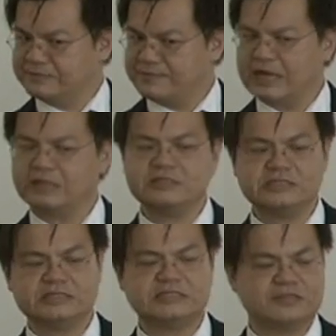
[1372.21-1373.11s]
Is it
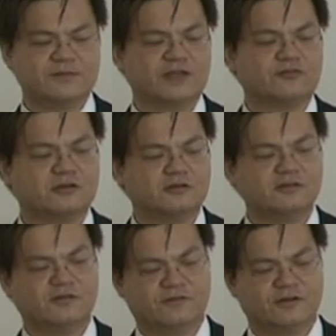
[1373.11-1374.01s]
balanced? Is it
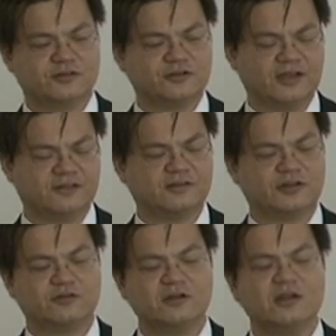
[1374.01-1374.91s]
symmetrical? The furniture,
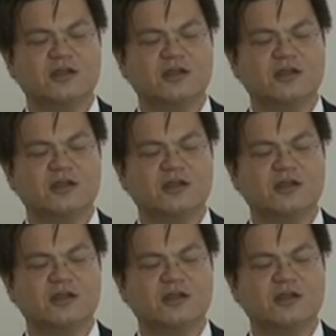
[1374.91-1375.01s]
etc.